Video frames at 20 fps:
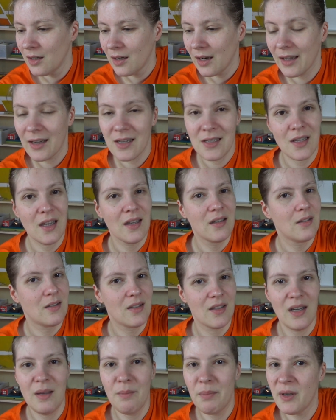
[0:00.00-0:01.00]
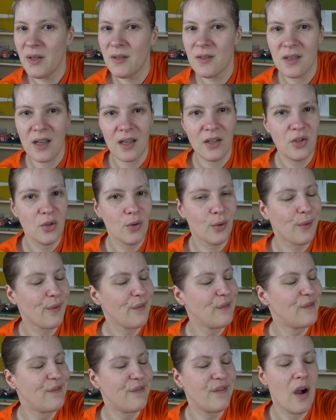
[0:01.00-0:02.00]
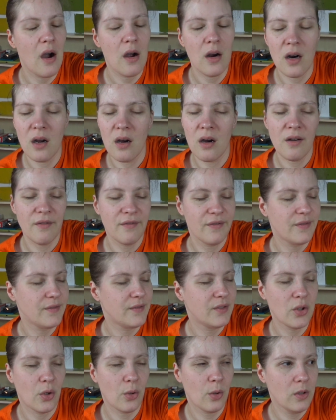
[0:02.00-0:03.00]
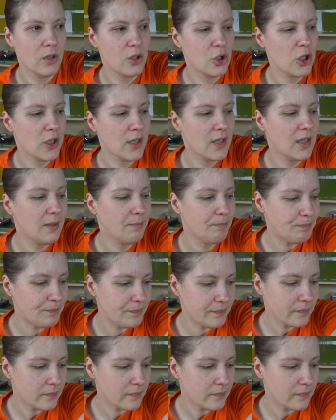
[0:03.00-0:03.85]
Like I said, sleeping schedule far off, totally shitty.